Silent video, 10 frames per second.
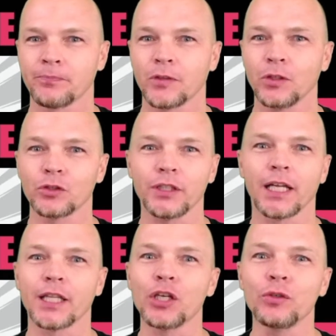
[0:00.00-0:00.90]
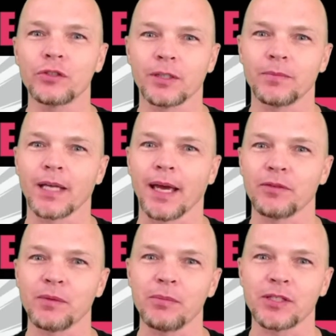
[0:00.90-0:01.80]
You'll see it on the news
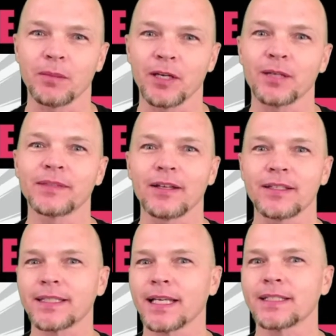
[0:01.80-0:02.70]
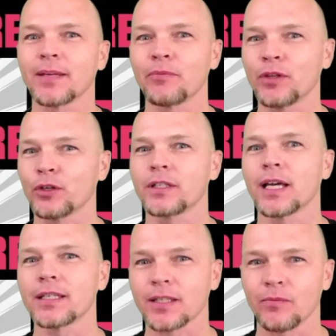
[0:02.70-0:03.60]
sometimes. Maybe somebody comes out and says something or
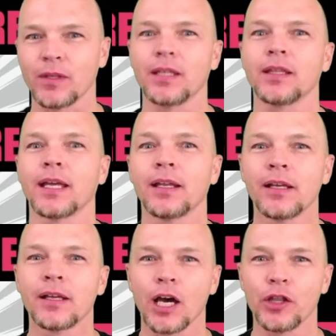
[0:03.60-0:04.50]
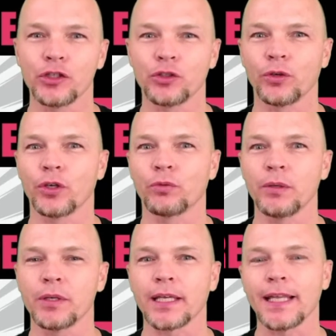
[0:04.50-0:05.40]
does something that others don't agree
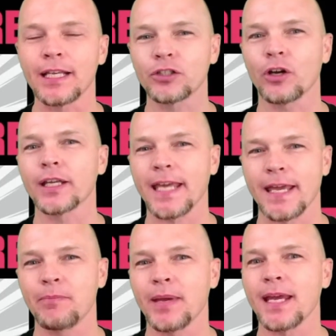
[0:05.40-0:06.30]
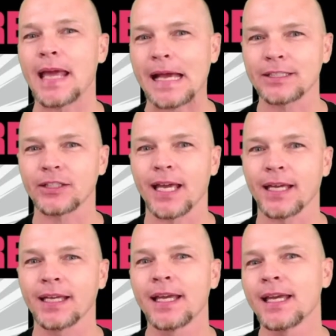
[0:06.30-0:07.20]
with, and they start a campaign,
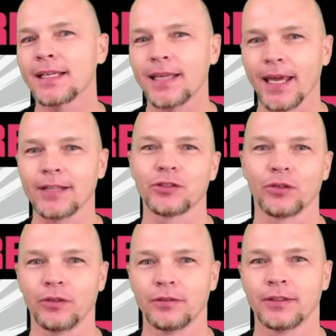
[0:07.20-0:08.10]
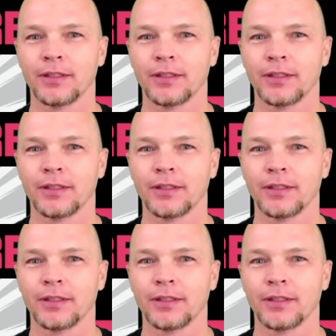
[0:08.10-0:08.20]
hashtag cancel.